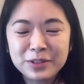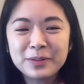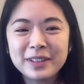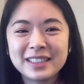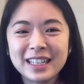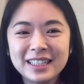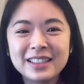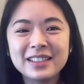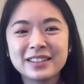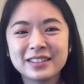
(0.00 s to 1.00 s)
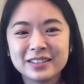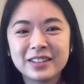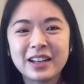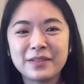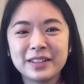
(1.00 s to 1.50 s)
super excited
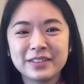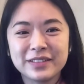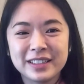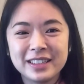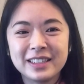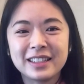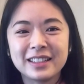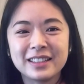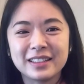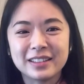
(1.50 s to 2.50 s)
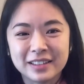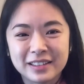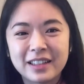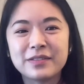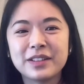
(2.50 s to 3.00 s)
to have the conversation and
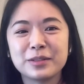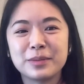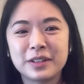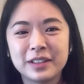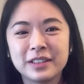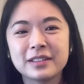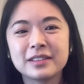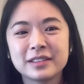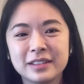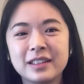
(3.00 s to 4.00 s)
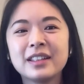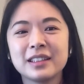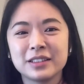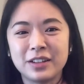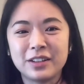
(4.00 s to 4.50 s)
have inspiring
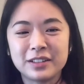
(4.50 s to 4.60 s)
thoughts